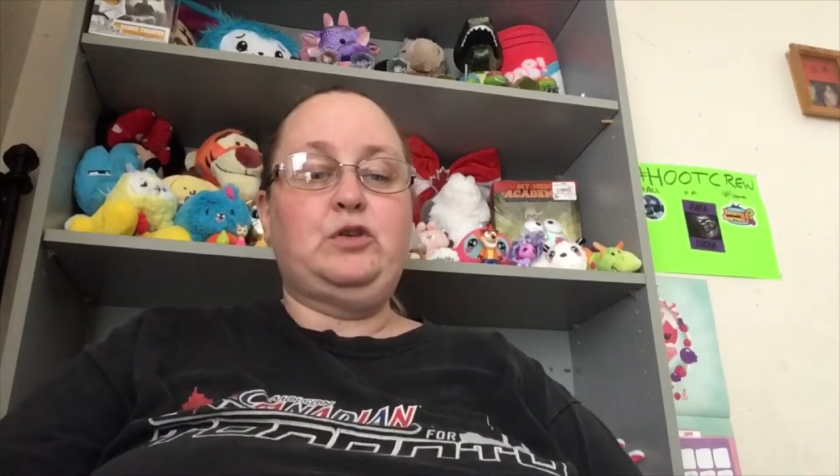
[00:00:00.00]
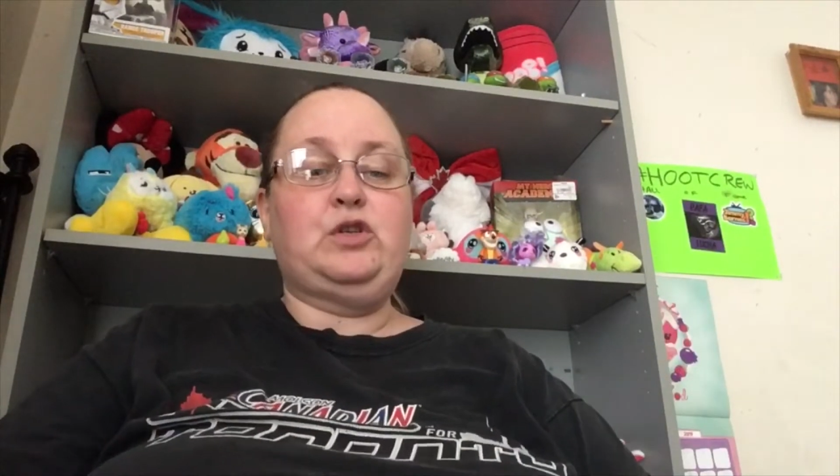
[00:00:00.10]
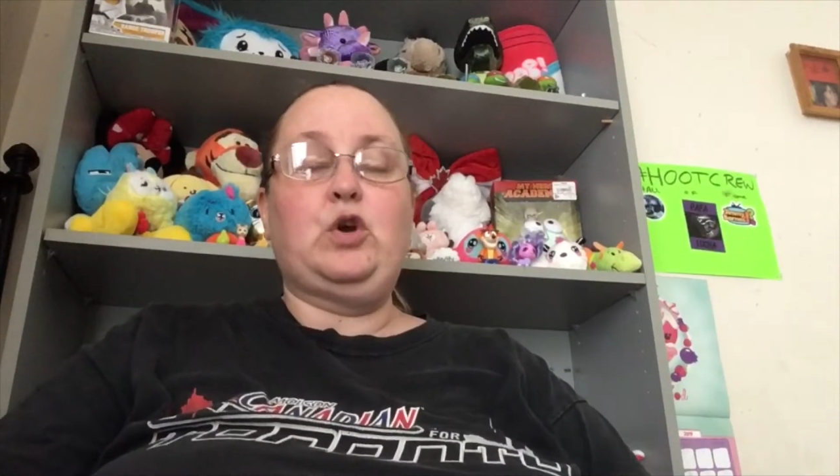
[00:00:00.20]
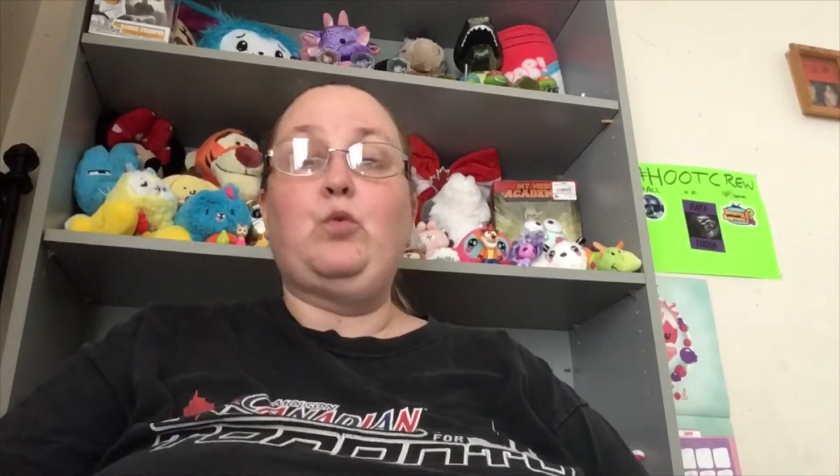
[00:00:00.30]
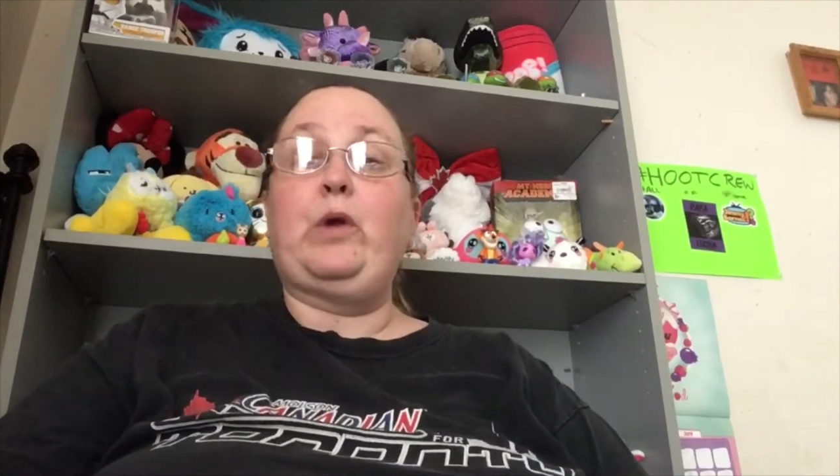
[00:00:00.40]

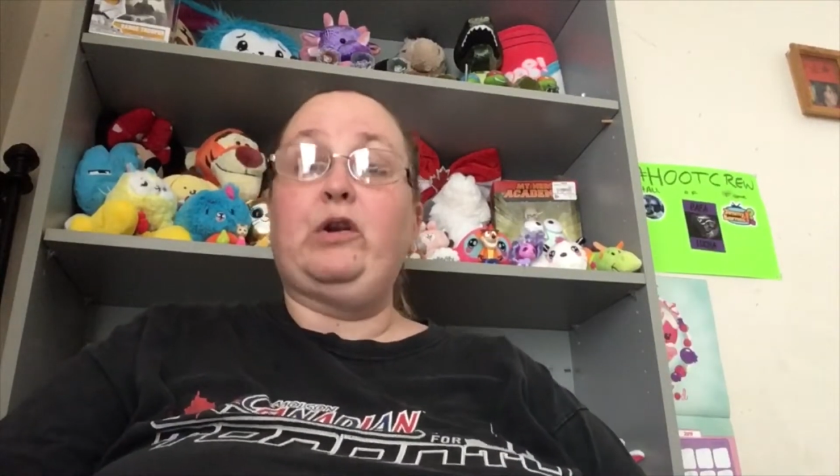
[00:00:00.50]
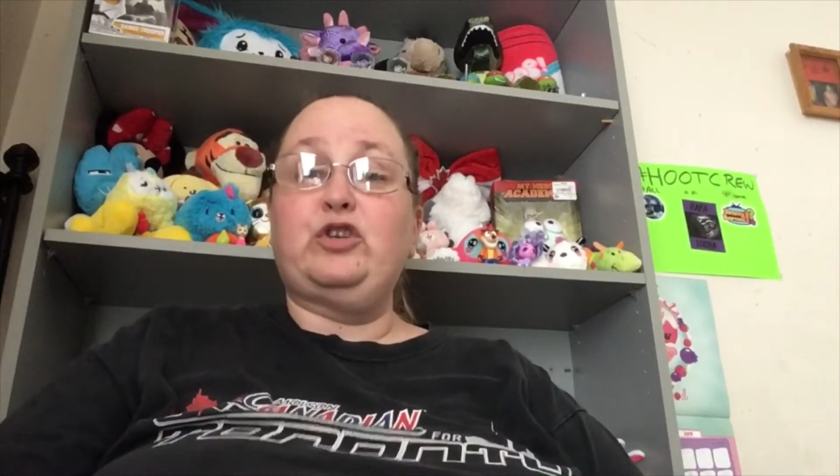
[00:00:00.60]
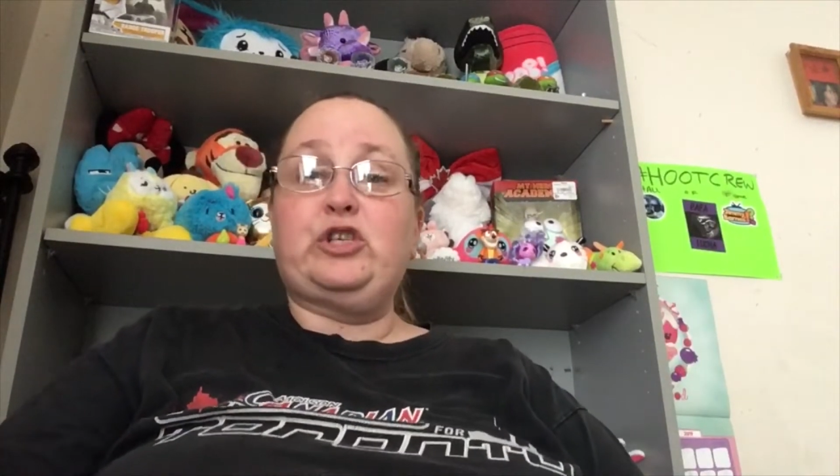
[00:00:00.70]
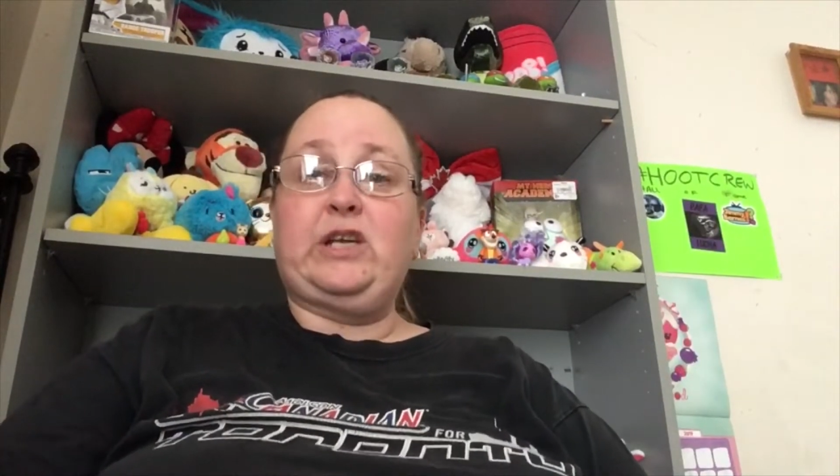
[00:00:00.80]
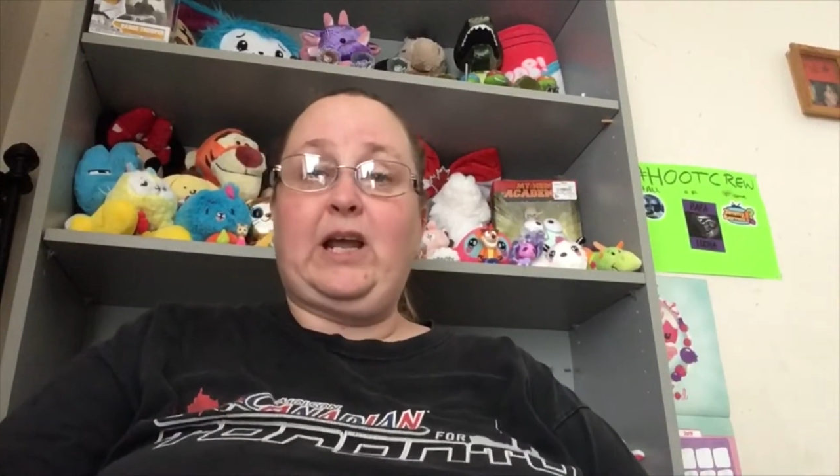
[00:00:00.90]
so we're
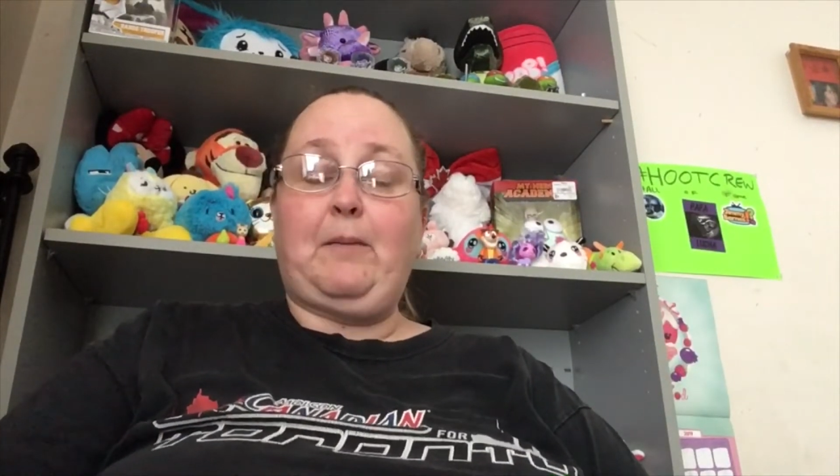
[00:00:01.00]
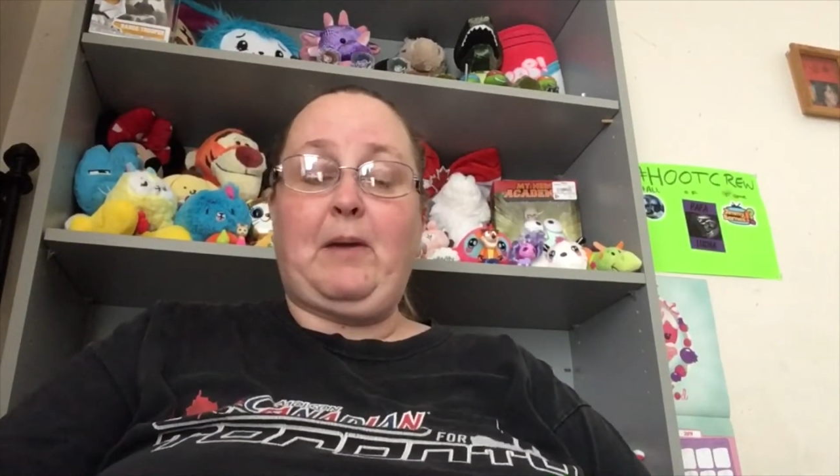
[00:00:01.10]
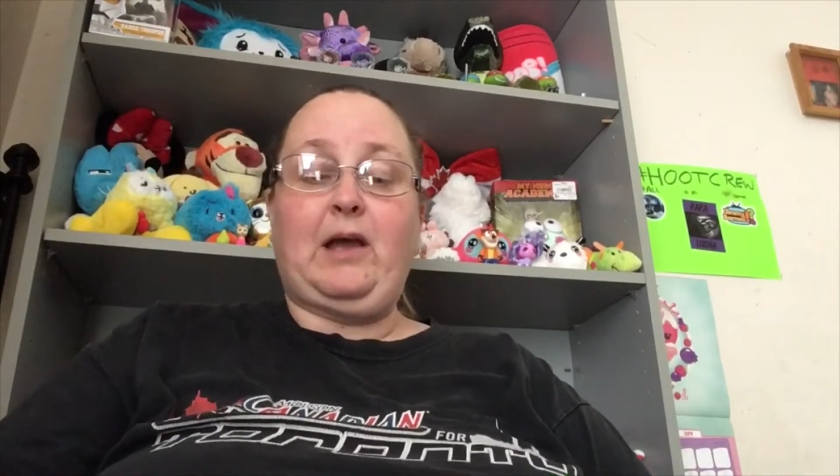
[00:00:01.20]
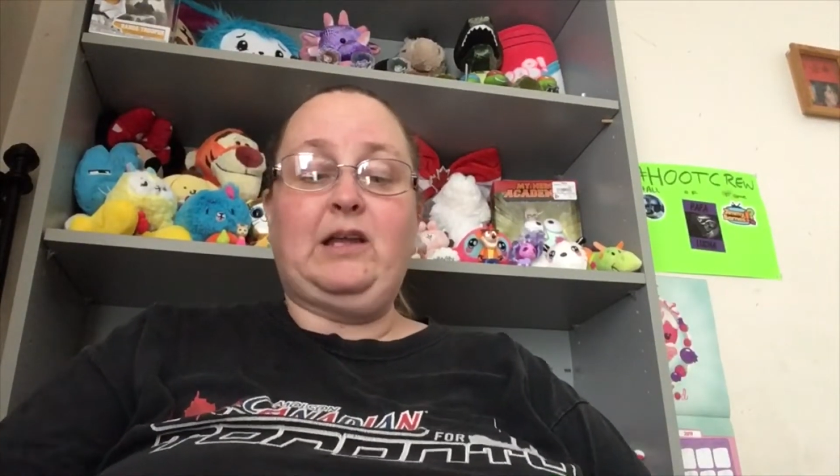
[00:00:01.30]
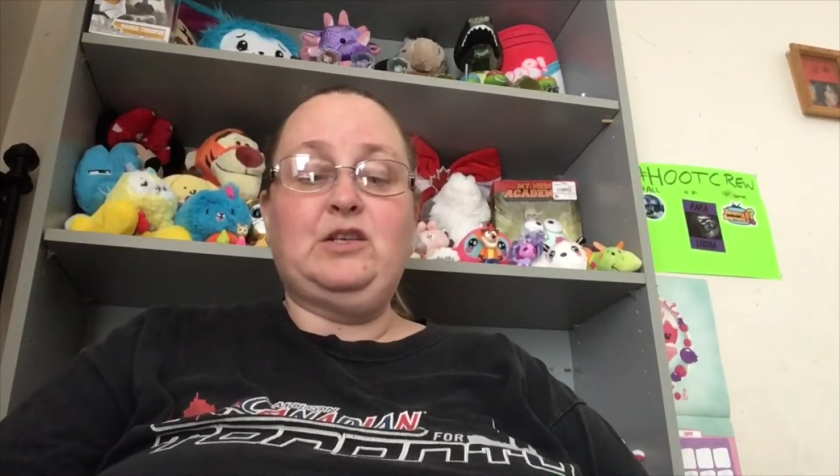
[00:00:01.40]
just going to get
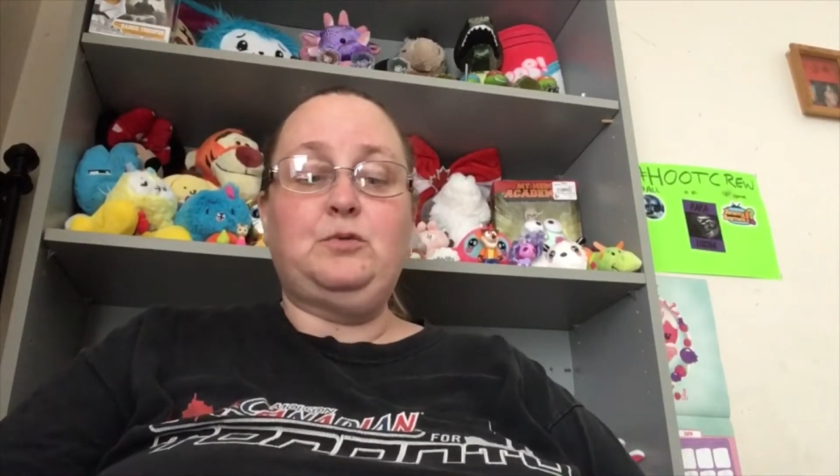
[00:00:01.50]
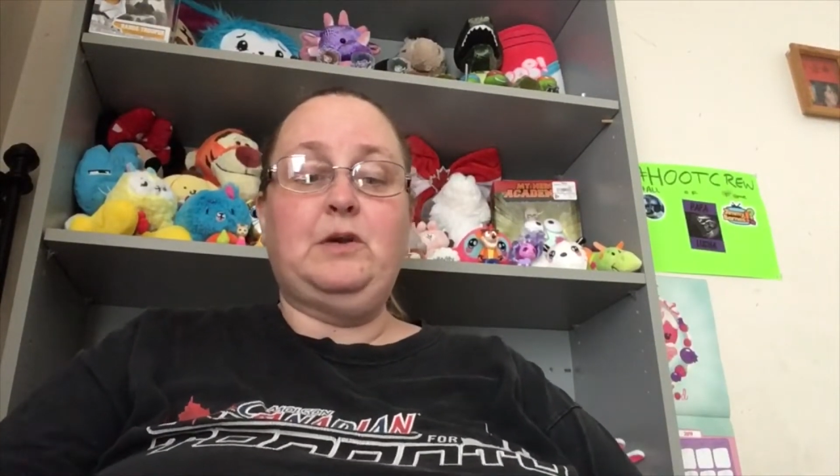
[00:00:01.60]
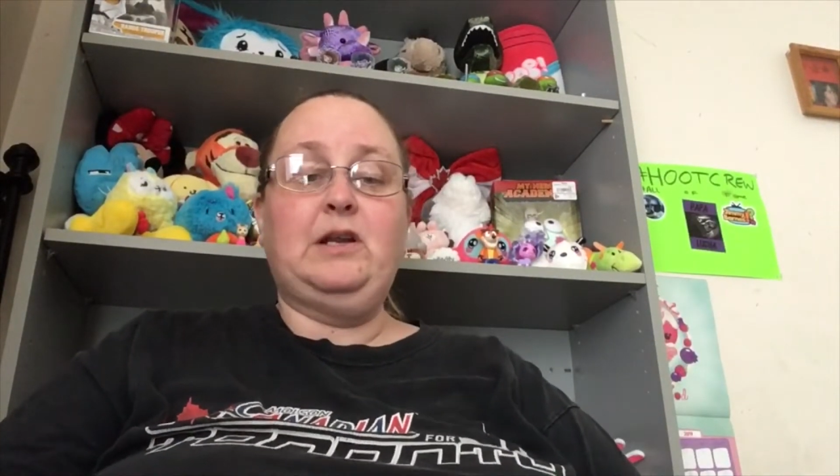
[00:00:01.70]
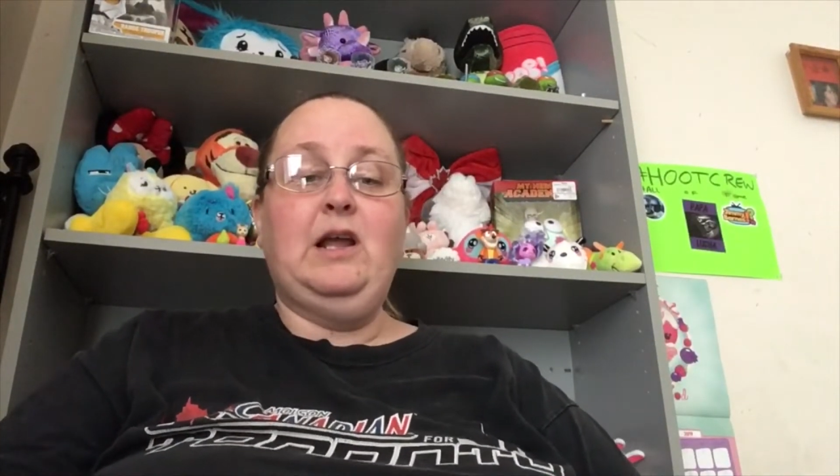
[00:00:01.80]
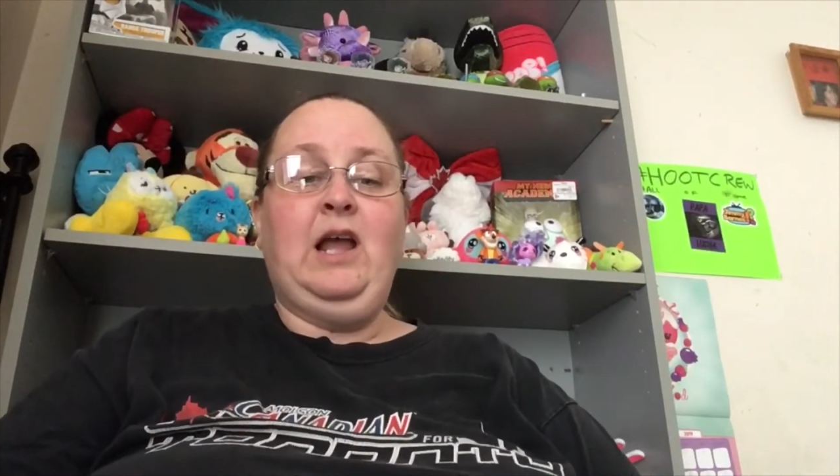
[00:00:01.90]
back into
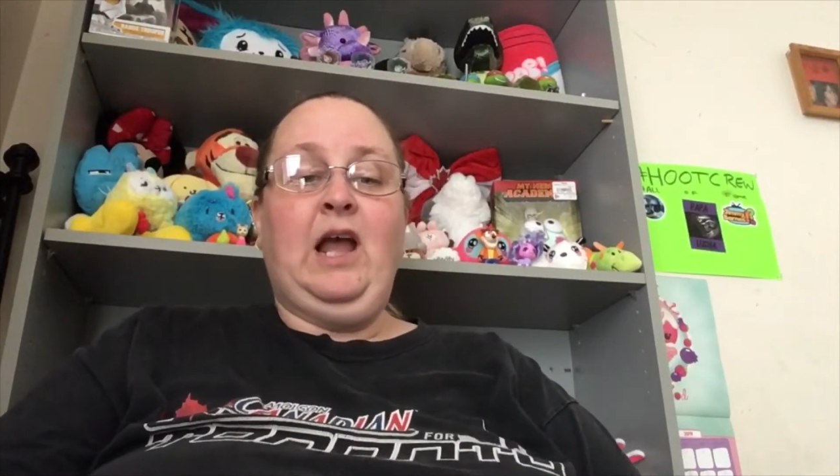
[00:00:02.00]
it.